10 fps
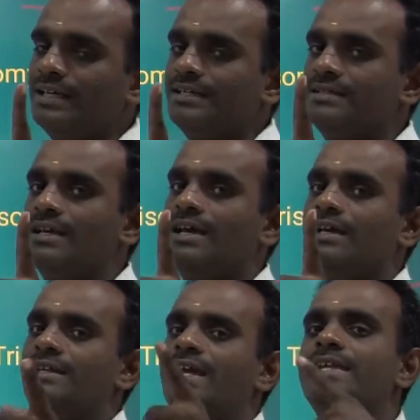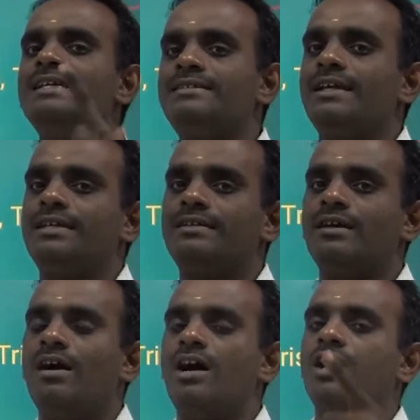is in any set
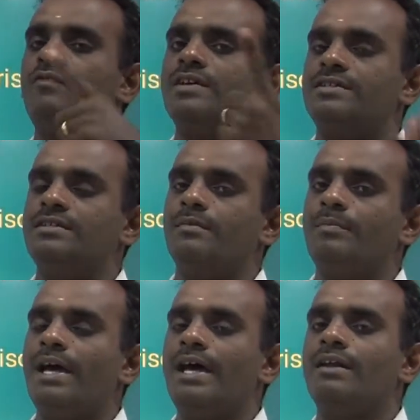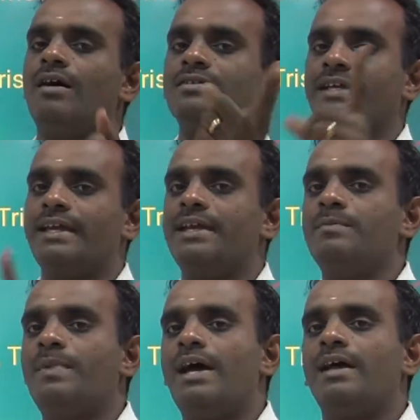or first pair or
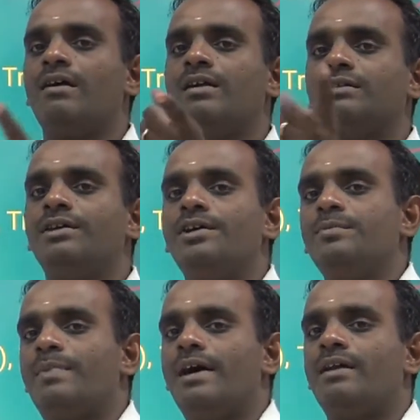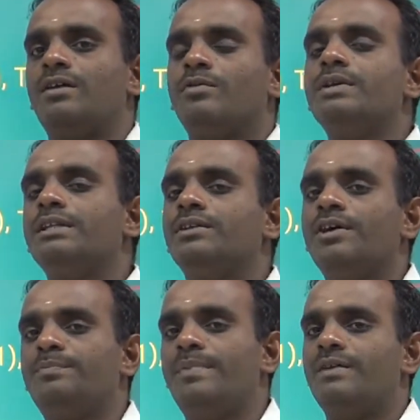second pair or third pair or
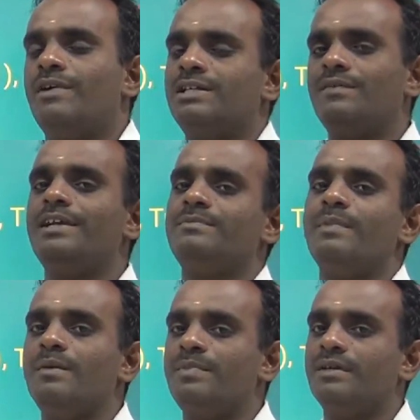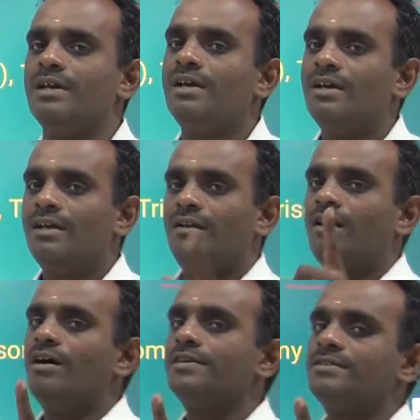23rd pair whatever it may be.
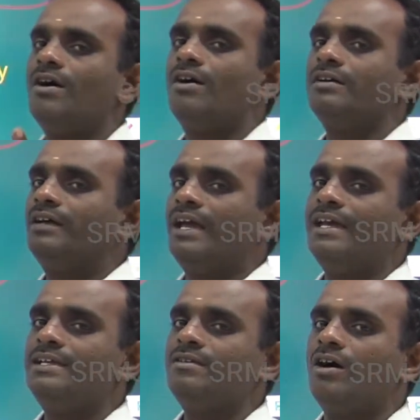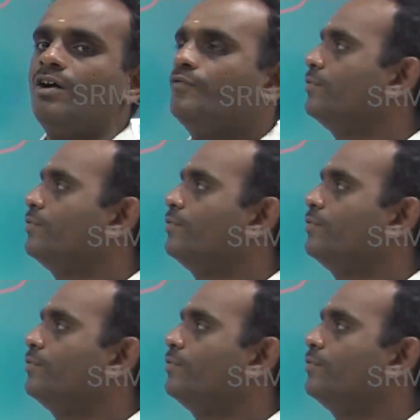Loss or gain of